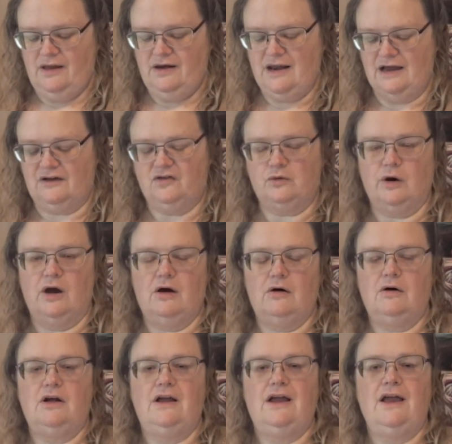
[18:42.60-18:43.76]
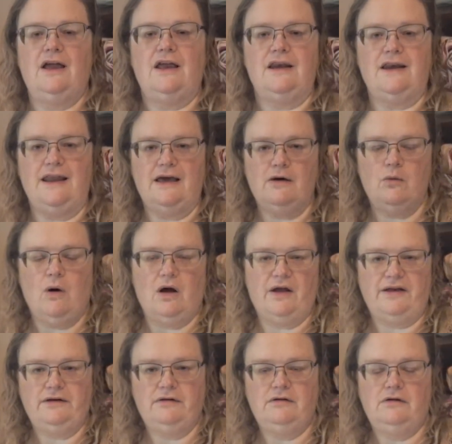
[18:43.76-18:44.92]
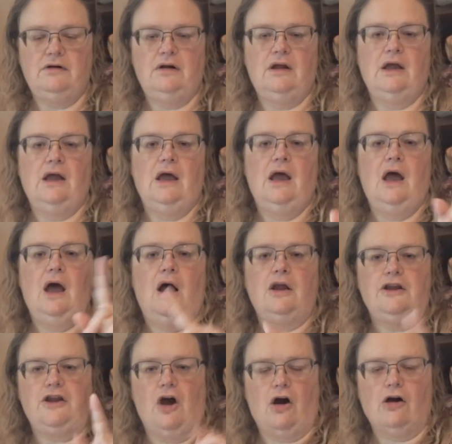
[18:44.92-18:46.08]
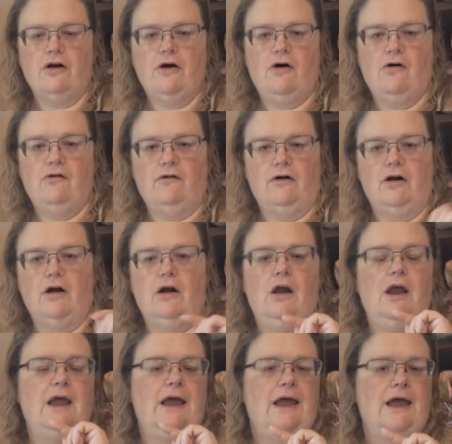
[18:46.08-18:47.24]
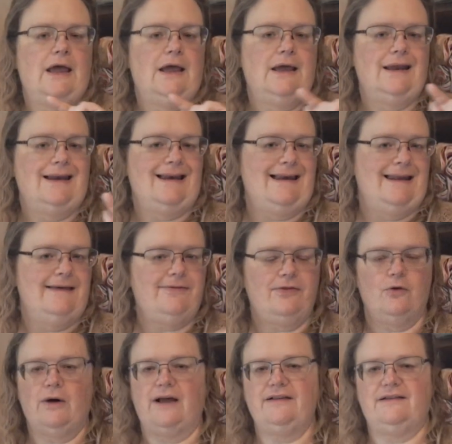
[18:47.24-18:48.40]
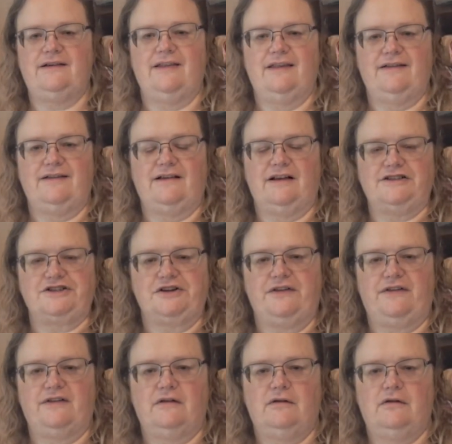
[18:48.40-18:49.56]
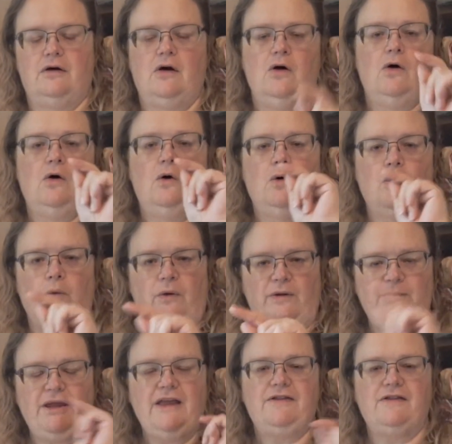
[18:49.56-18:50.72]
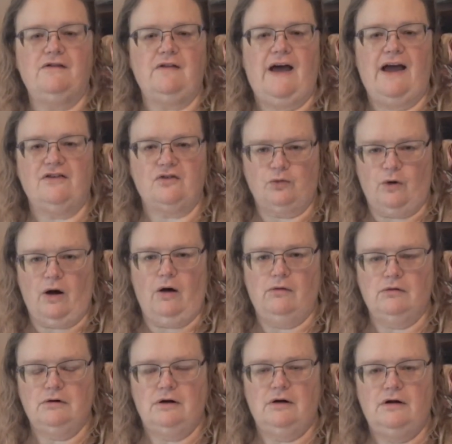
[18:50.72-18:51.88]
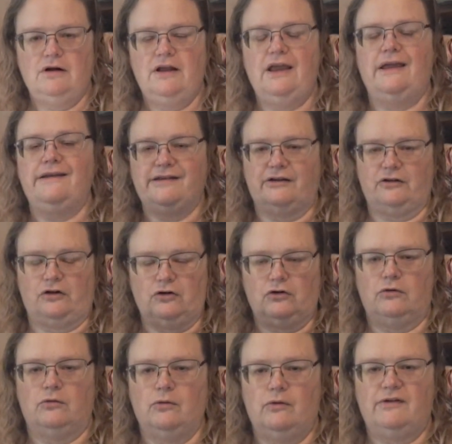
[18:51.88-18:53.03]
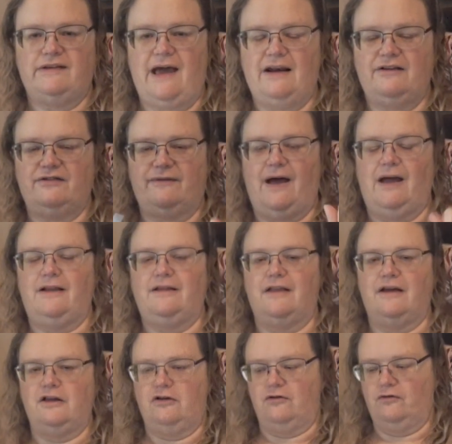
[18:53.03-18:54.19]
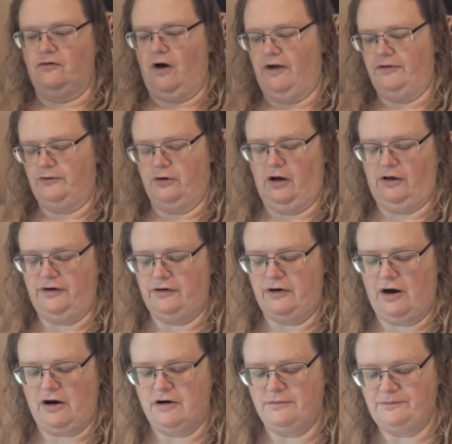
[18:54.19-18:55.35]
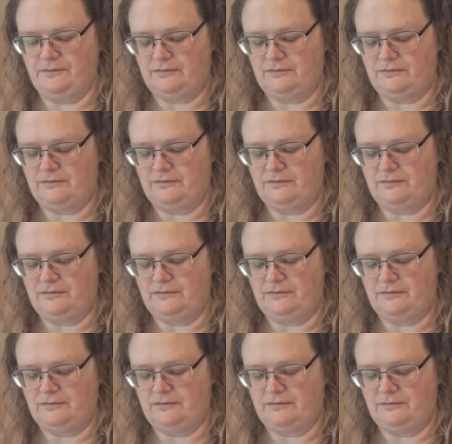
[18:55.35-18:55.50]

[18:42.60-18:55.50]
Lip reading: Next row, knit 1, yarn over, knit the rest of the stitches. Repeat the last row until you're satisfied that you've gone through all your yarn.